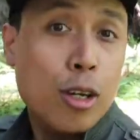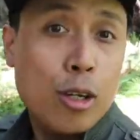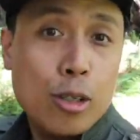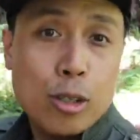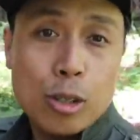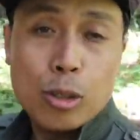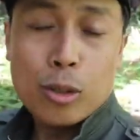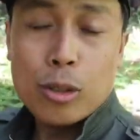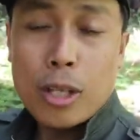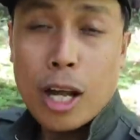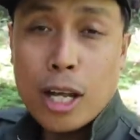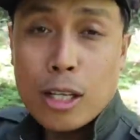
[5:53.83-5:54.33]

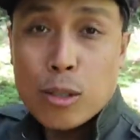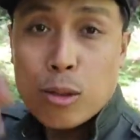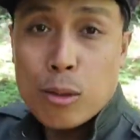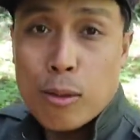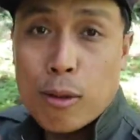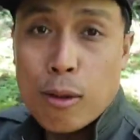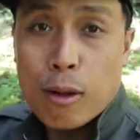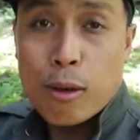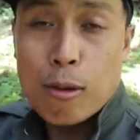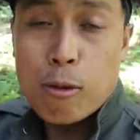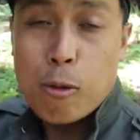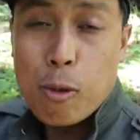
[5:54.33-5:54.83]
So that's
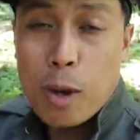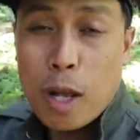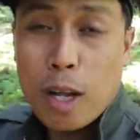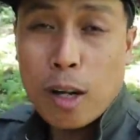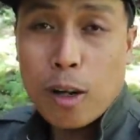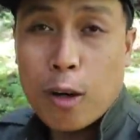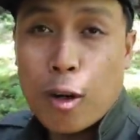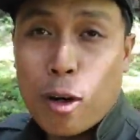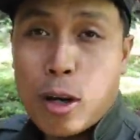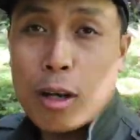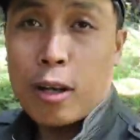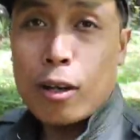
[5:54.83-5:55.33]

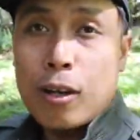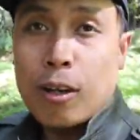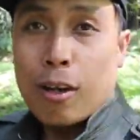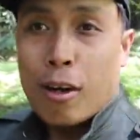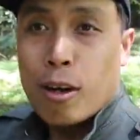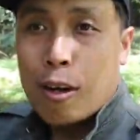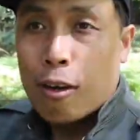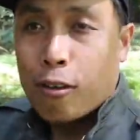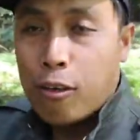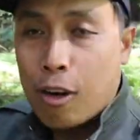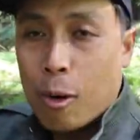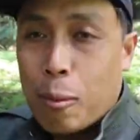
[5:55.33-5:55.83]
Wilcon
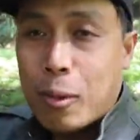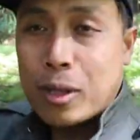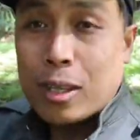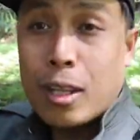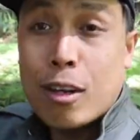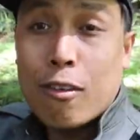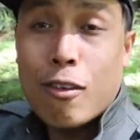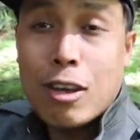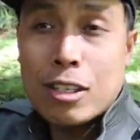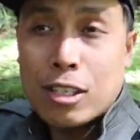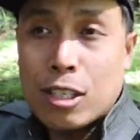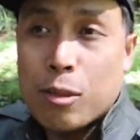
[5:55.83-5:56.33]
from an
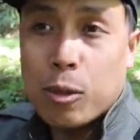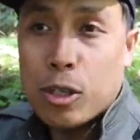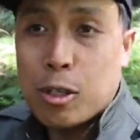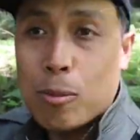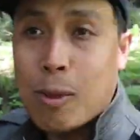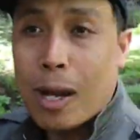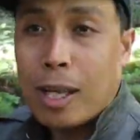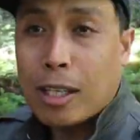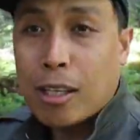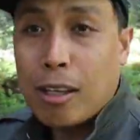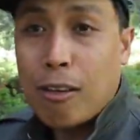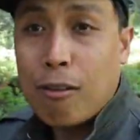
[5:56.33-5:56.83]
investing
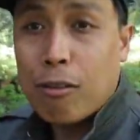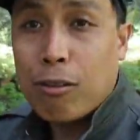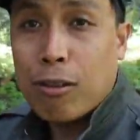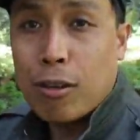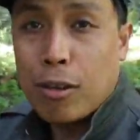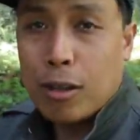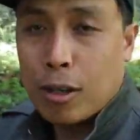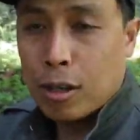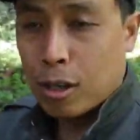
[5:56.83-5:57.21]
perspective.